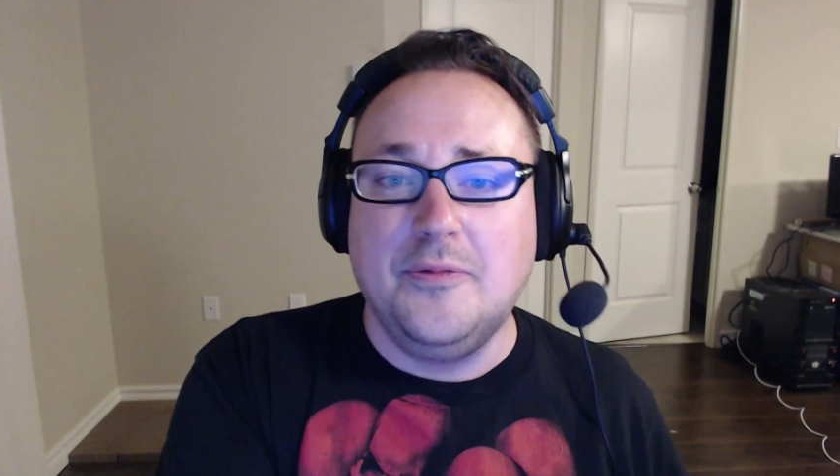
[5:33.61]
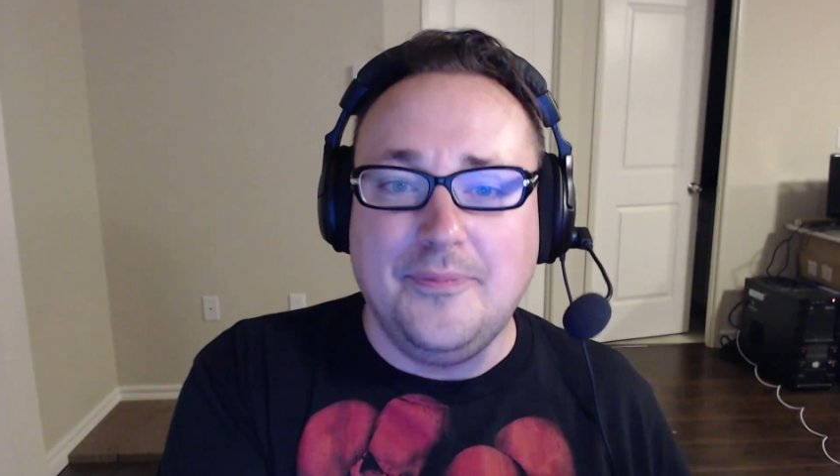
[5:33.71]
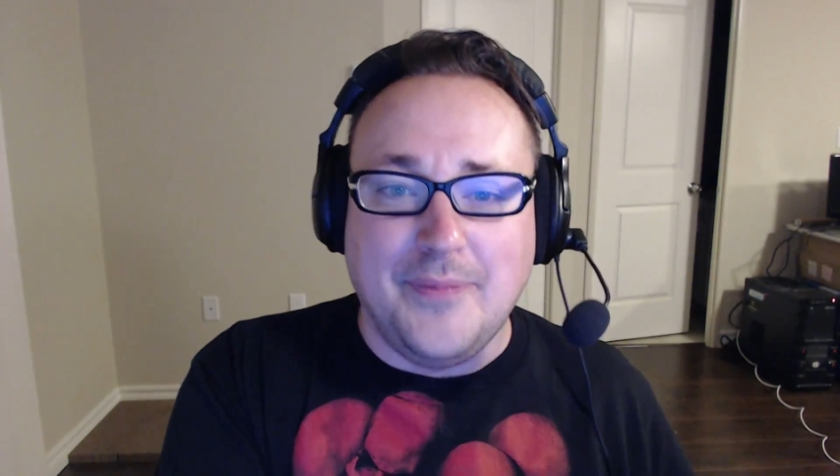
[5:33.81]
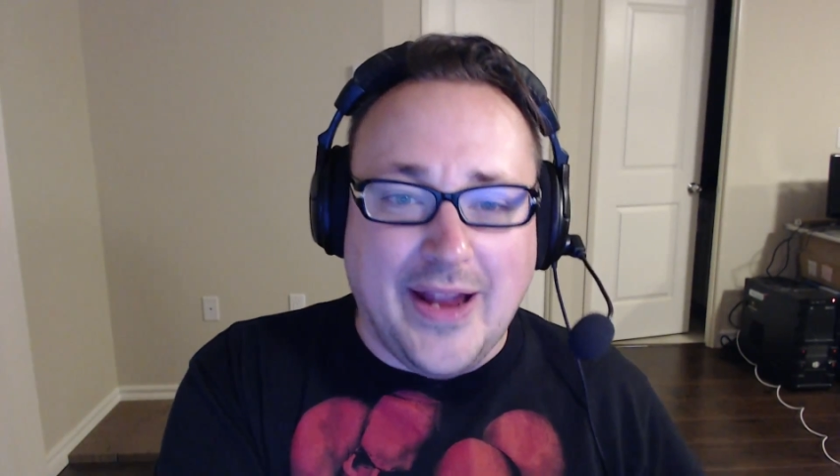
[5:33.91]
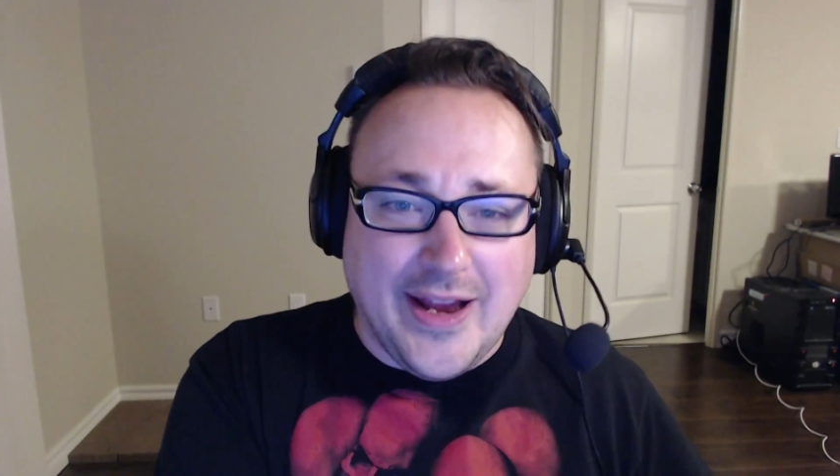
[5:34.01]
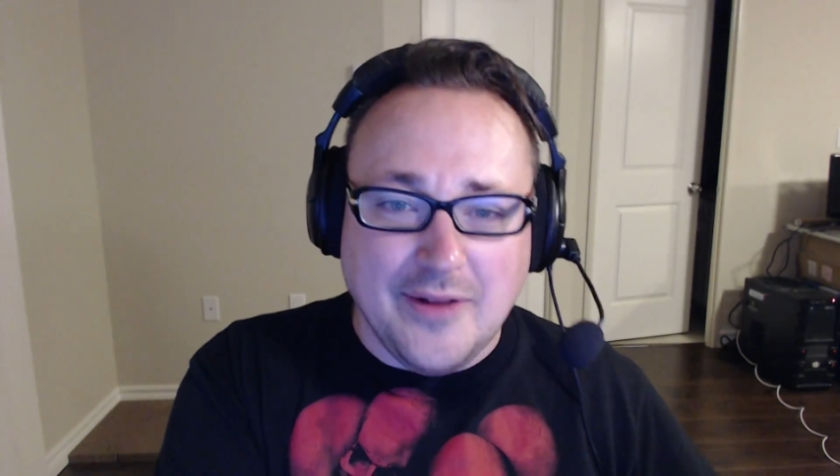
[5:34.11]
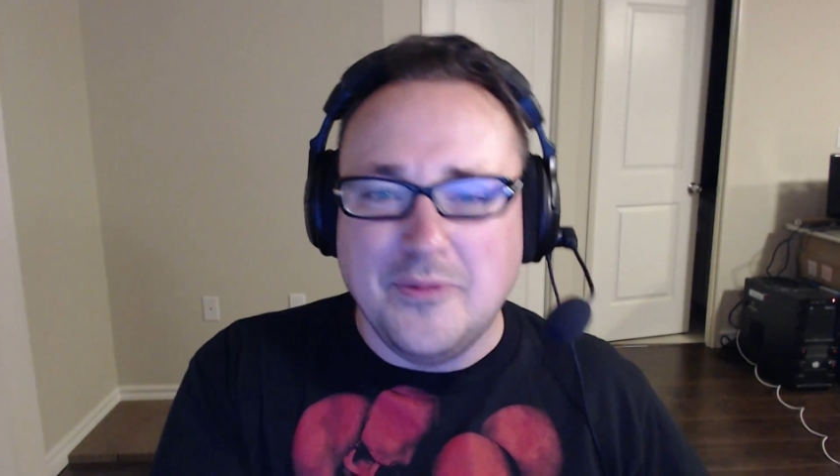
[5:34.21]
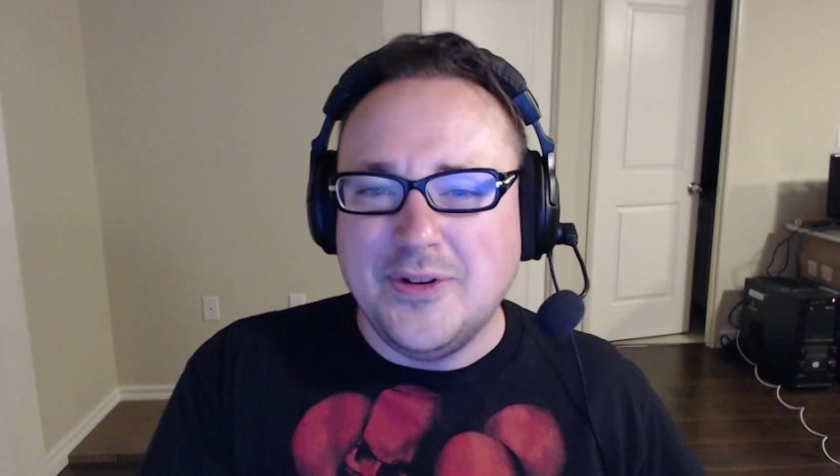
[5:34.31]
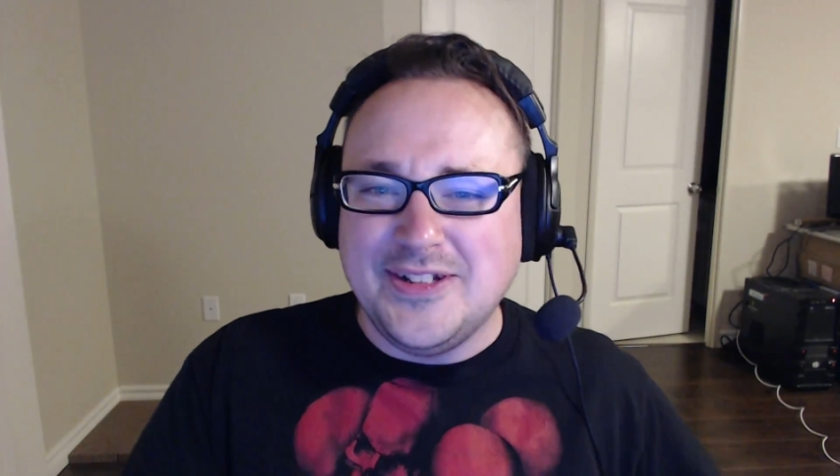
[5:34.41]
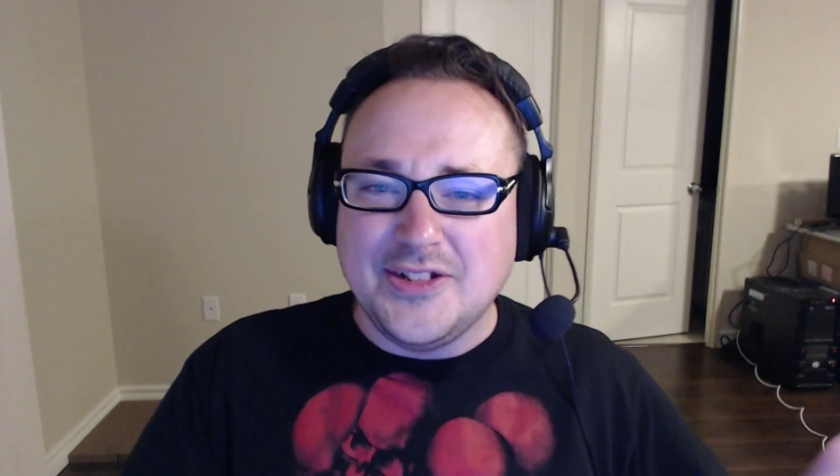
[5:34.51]
made
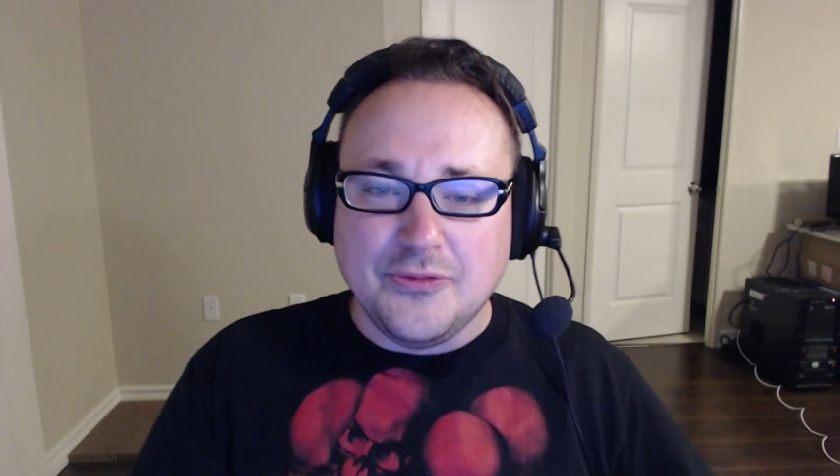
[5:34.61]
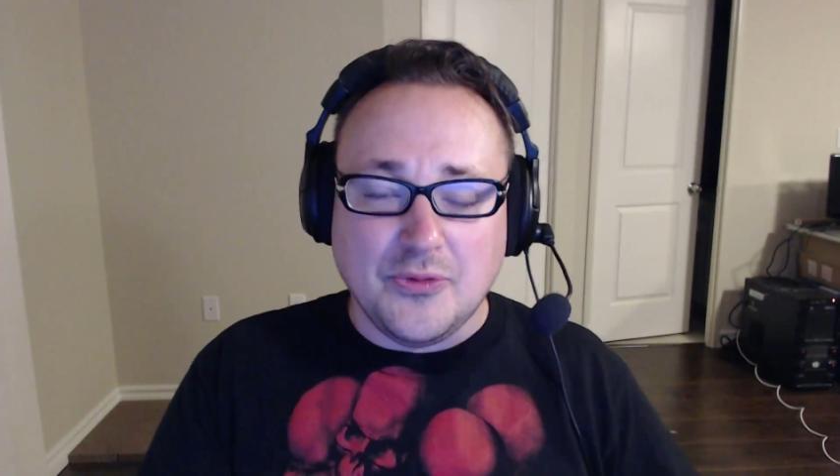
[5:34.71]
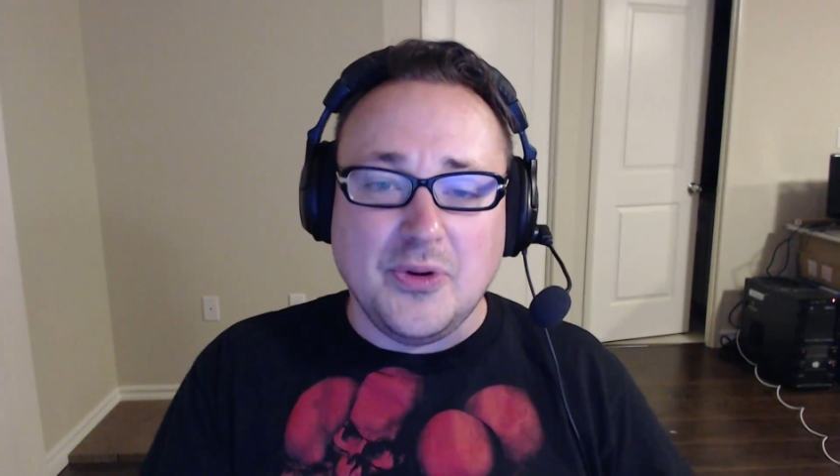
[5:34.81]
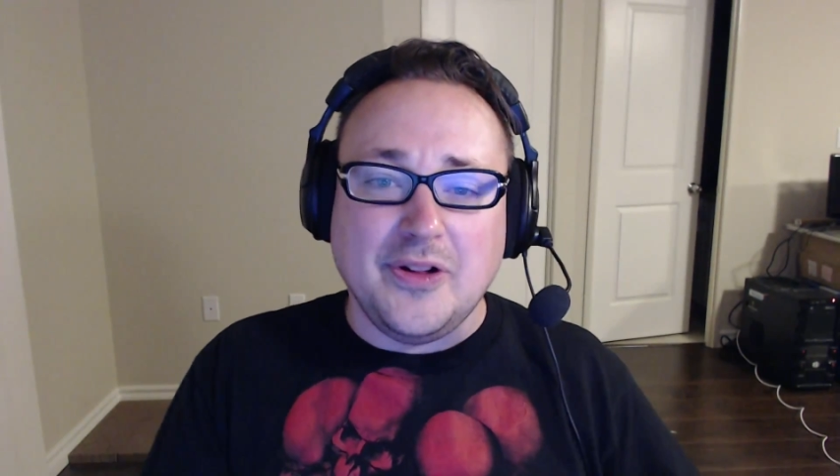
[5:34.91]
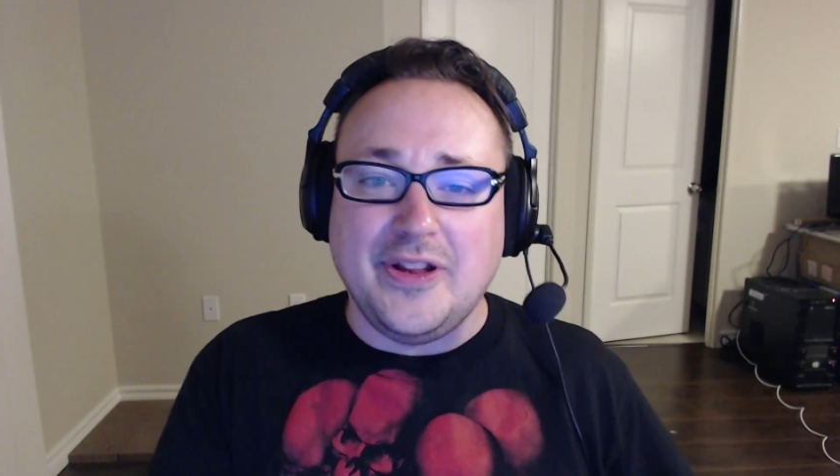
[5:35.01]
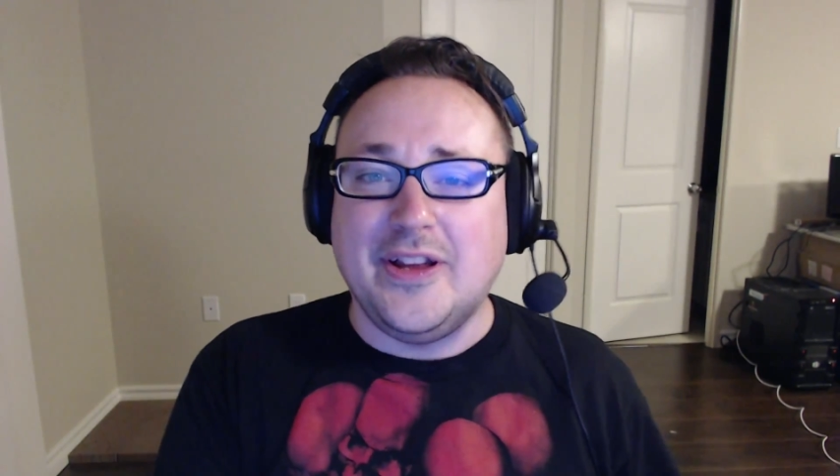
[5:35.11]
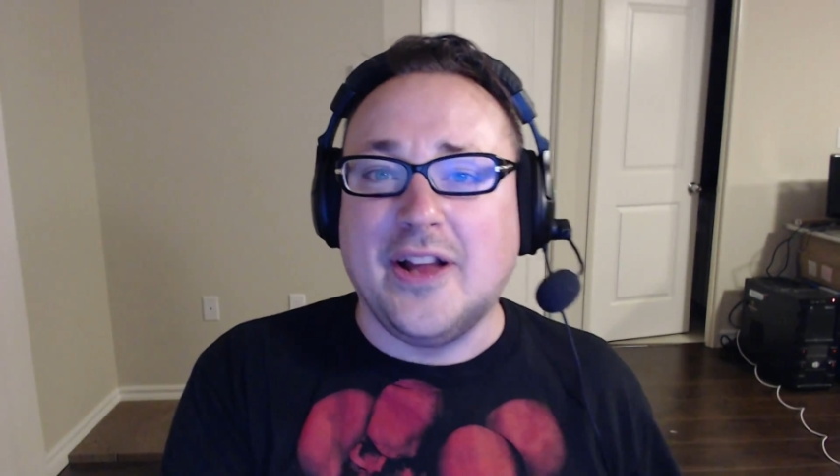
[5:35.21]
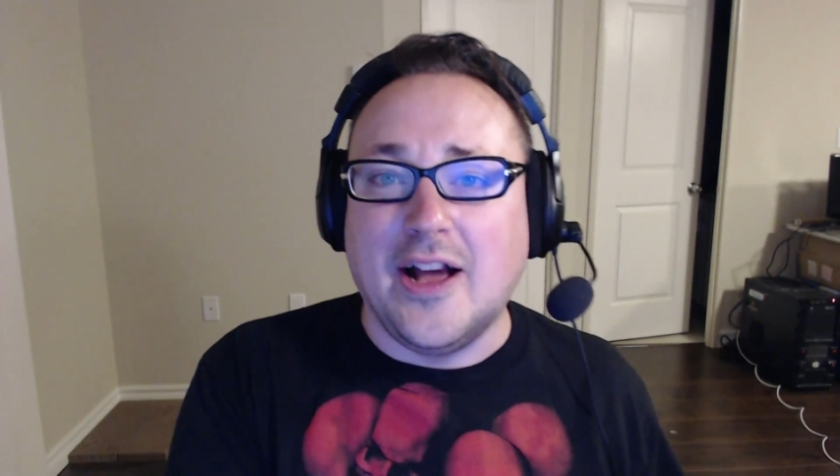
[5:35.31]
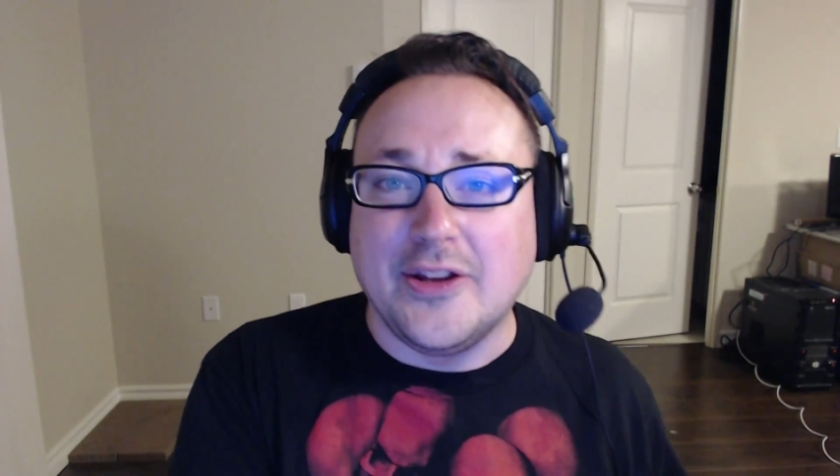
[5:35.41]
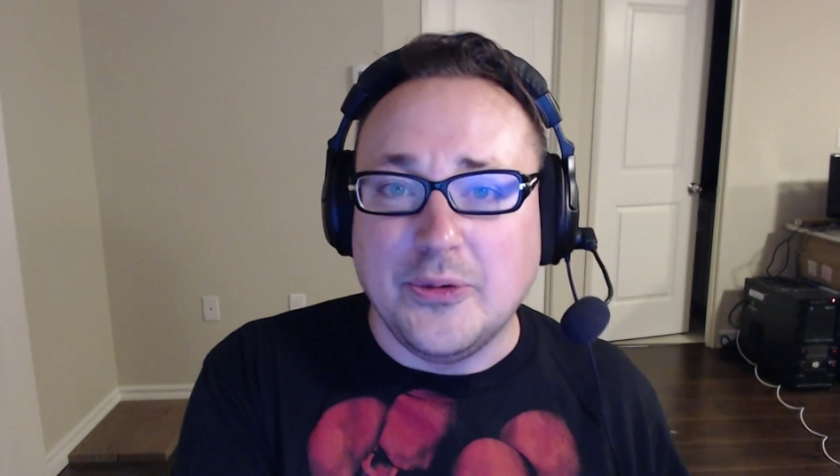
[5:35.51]
was really
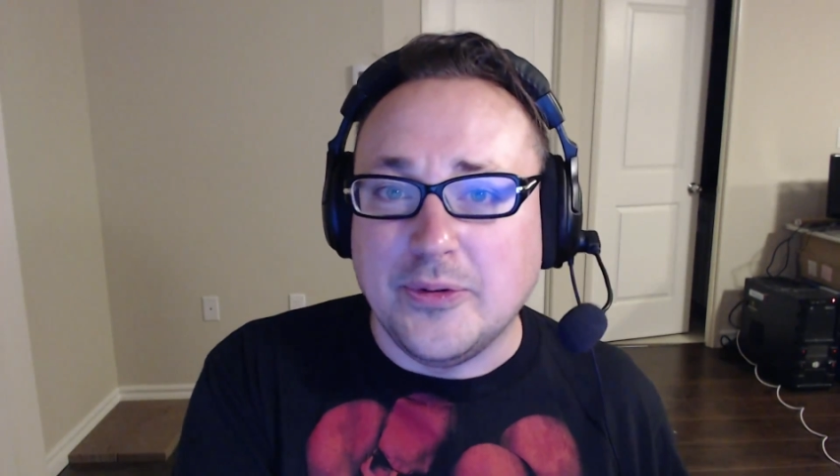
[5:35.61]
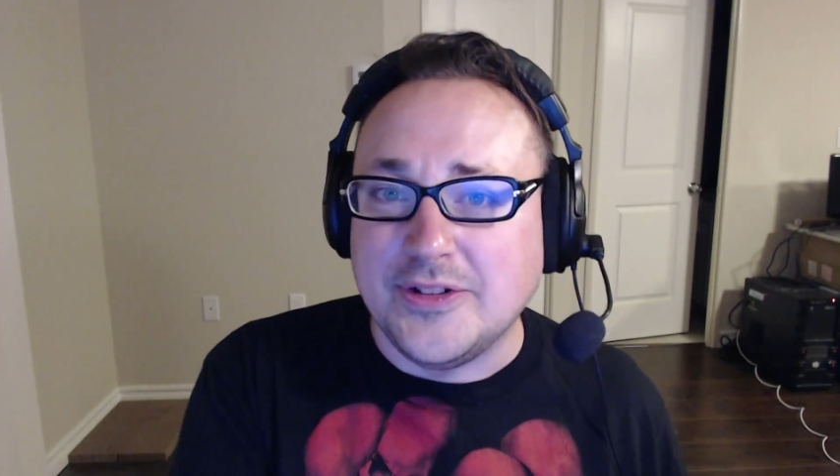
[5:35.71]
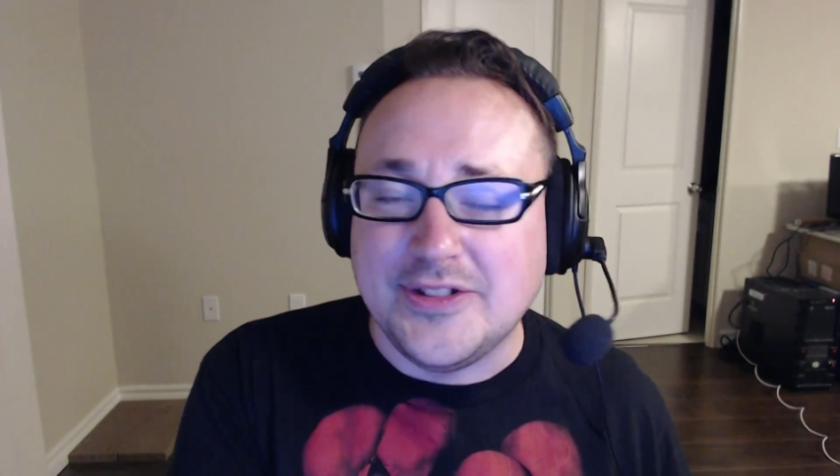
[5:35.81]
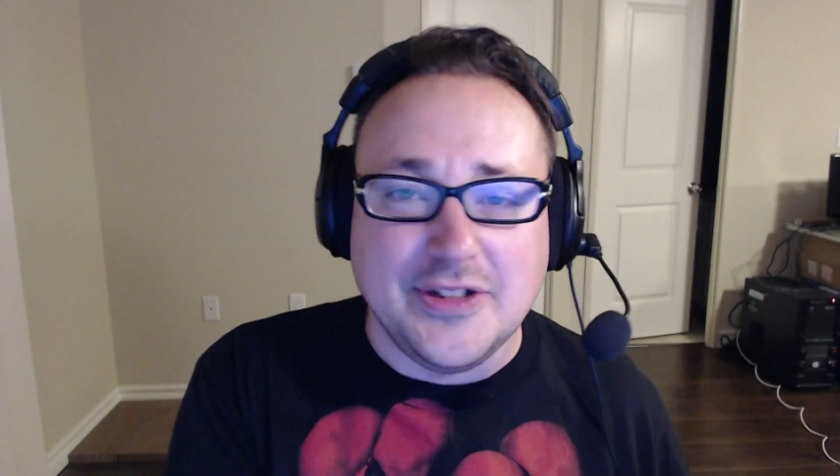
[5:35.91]
innocuous.